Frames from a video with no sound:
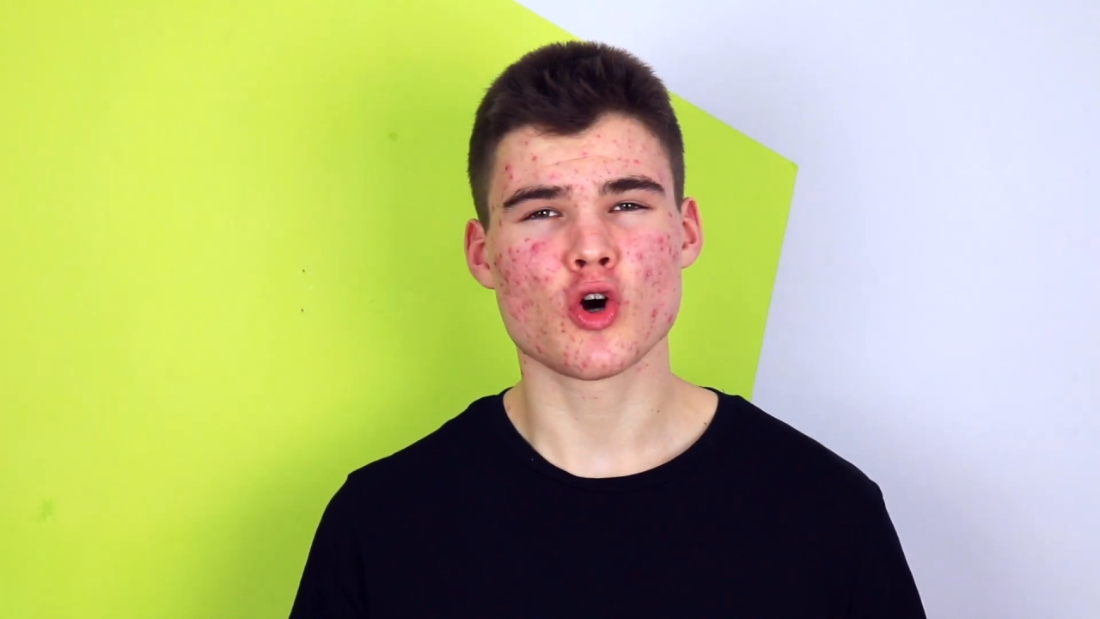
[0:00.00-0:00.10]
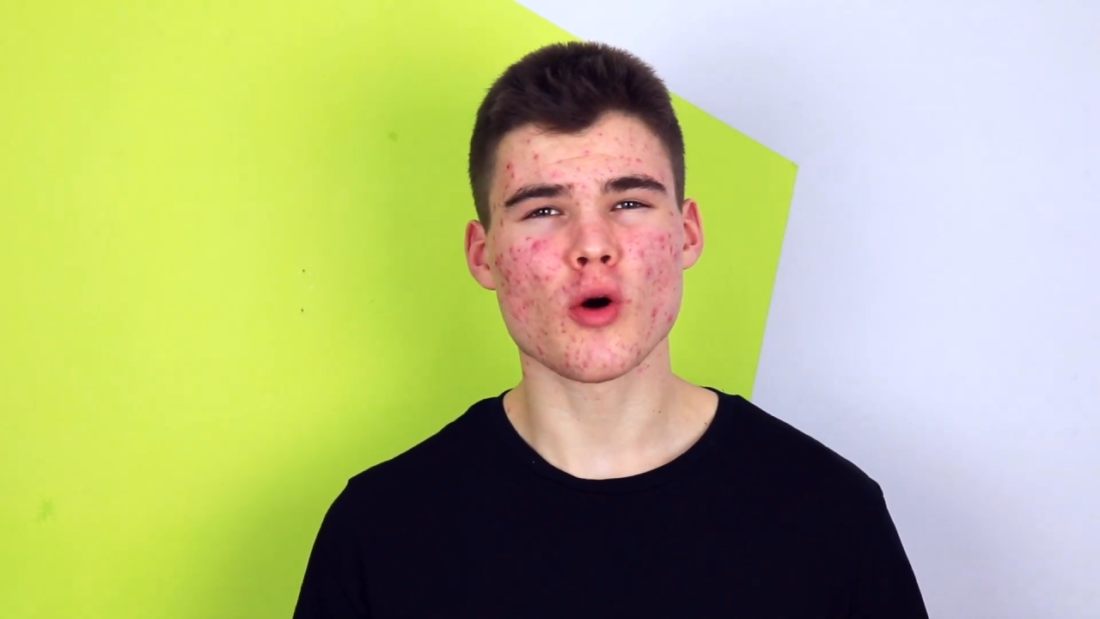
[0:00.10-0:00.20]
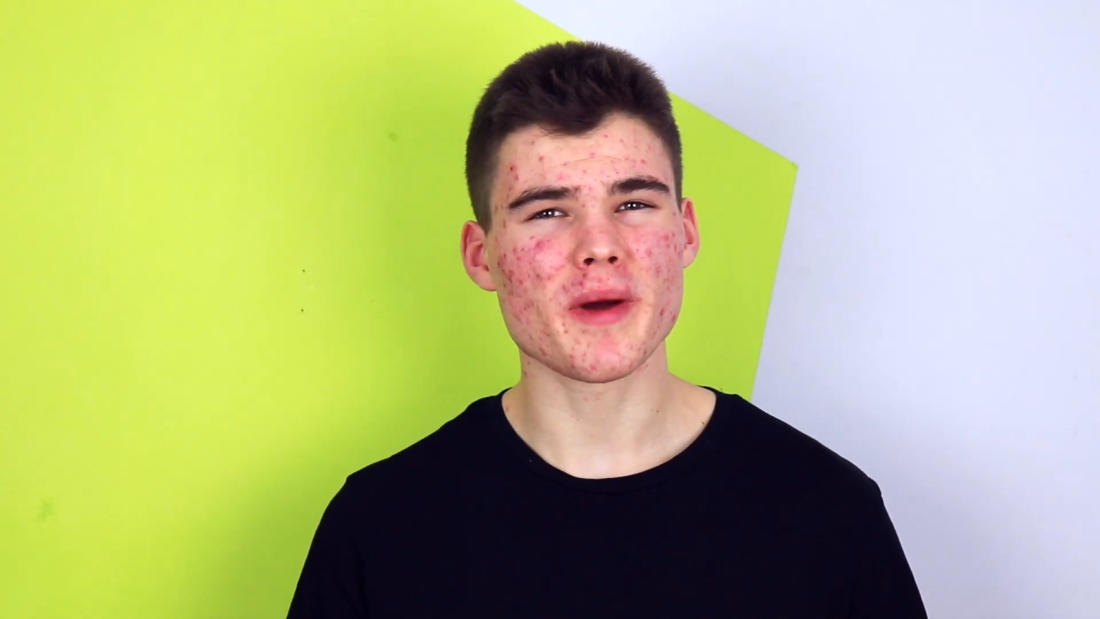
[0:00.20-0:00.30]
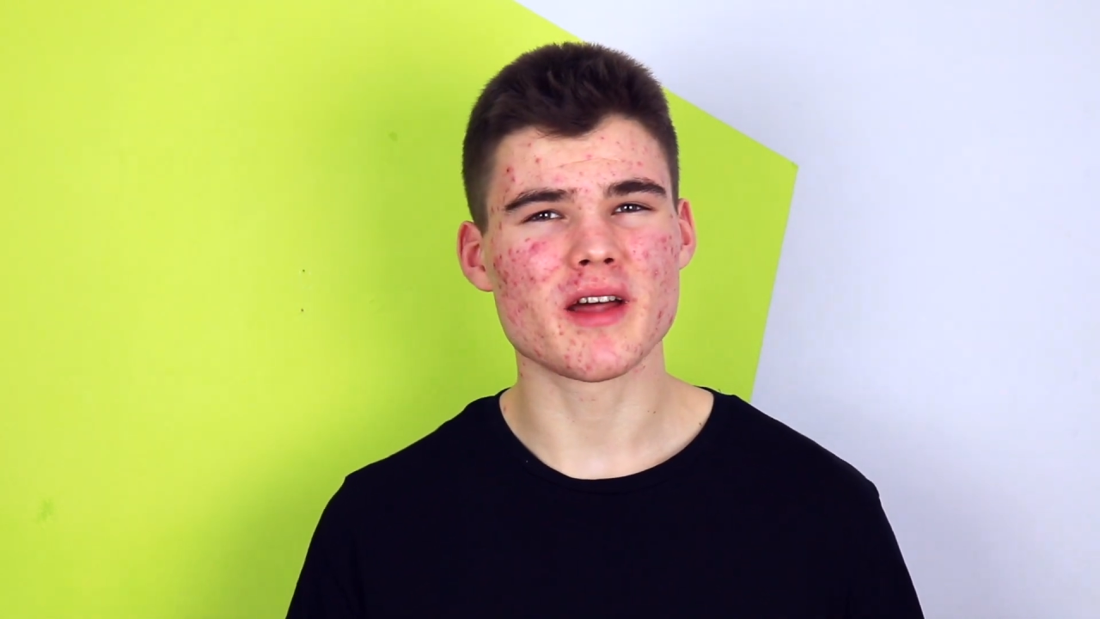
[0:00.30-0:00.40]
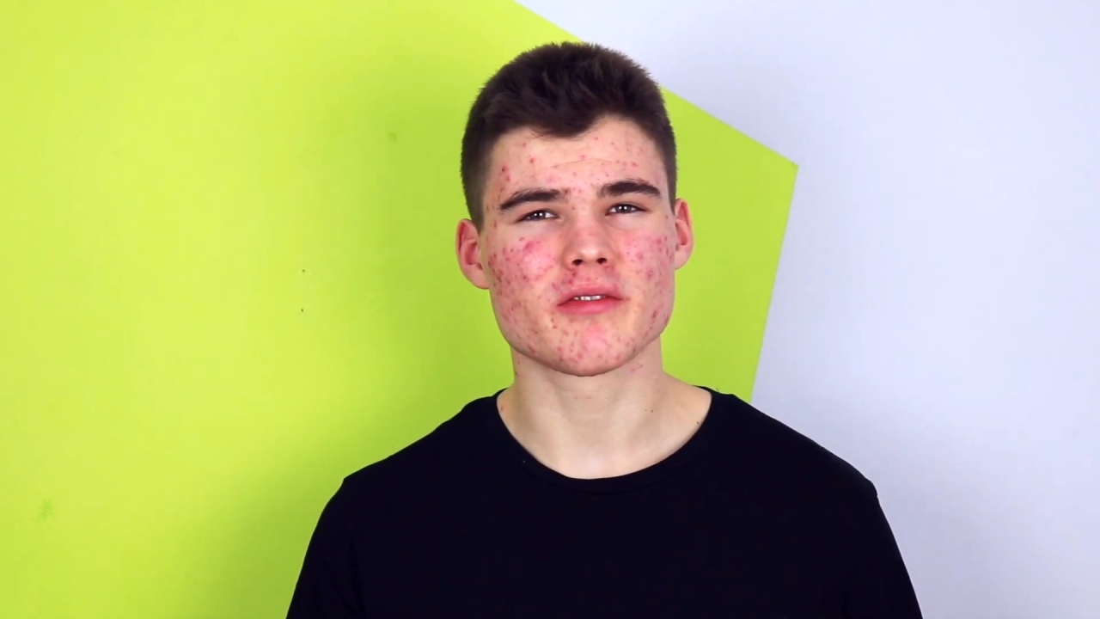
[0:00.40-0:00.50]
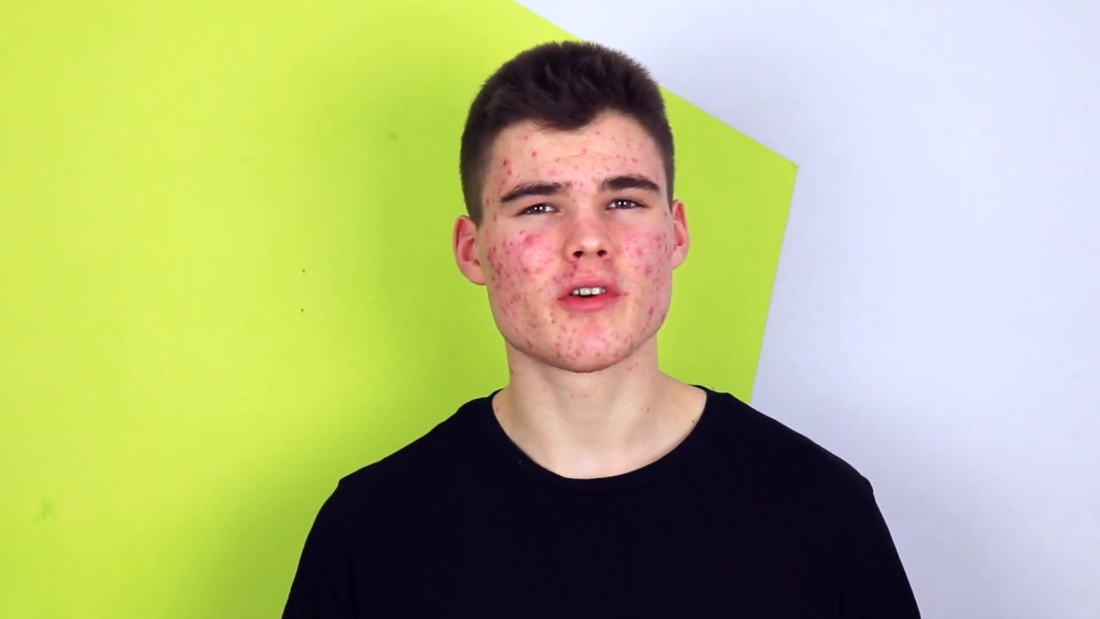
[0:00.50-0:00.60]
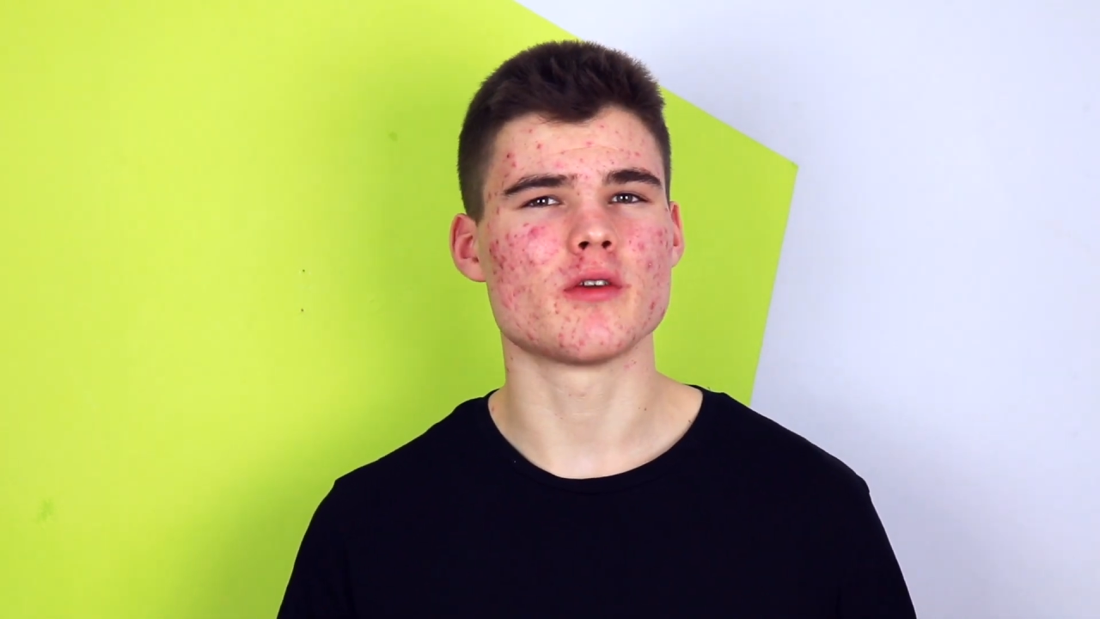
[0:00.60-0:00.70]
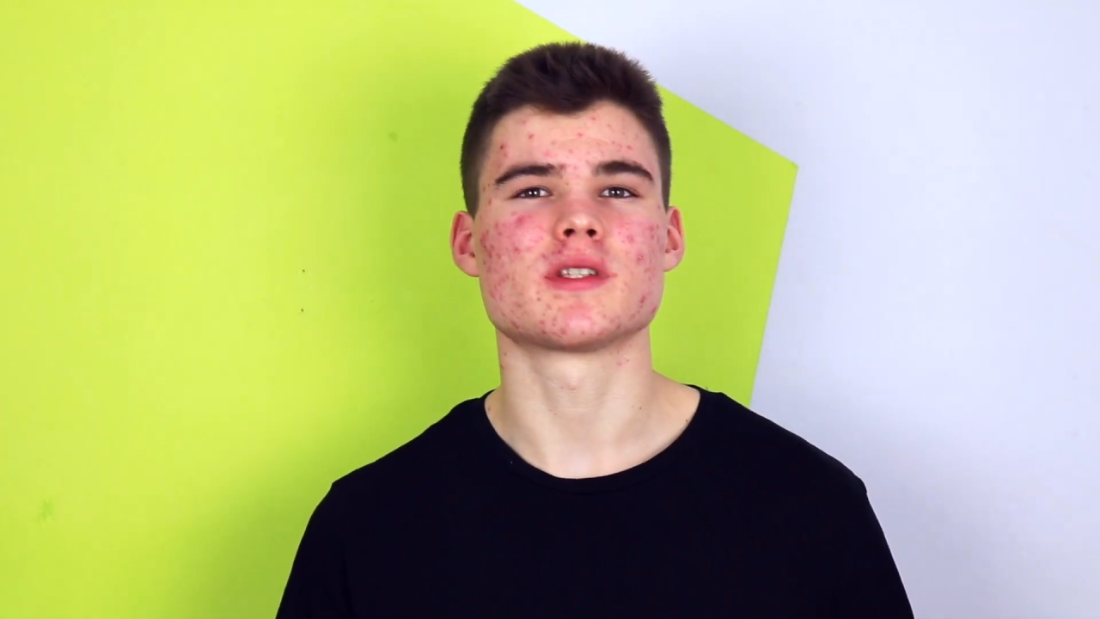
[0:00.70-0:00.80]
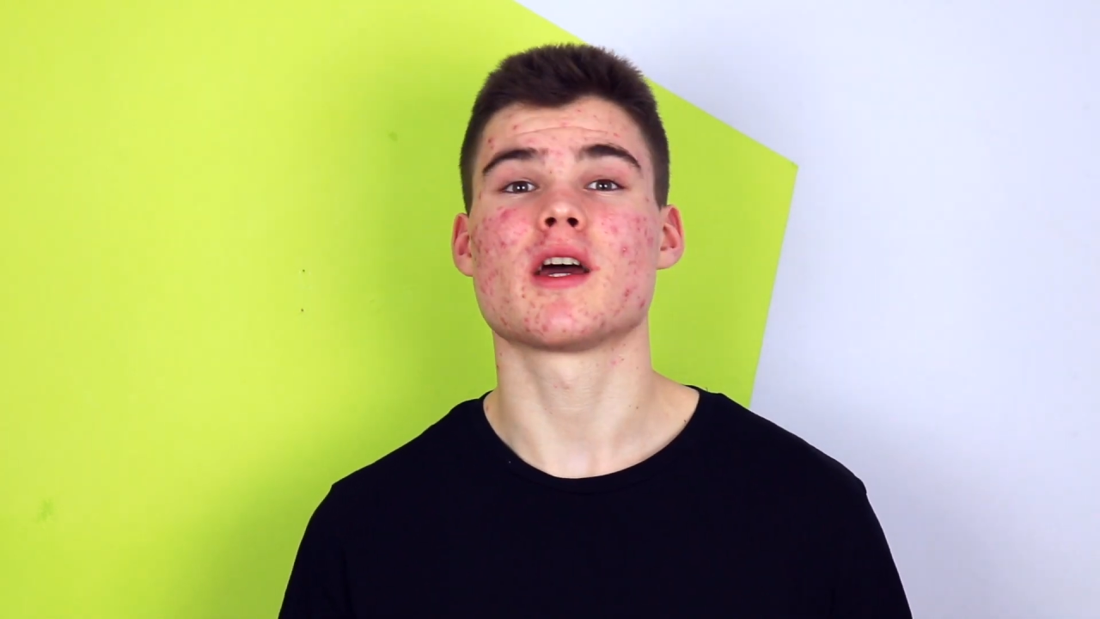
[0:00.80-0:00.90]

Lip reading: top-end phones,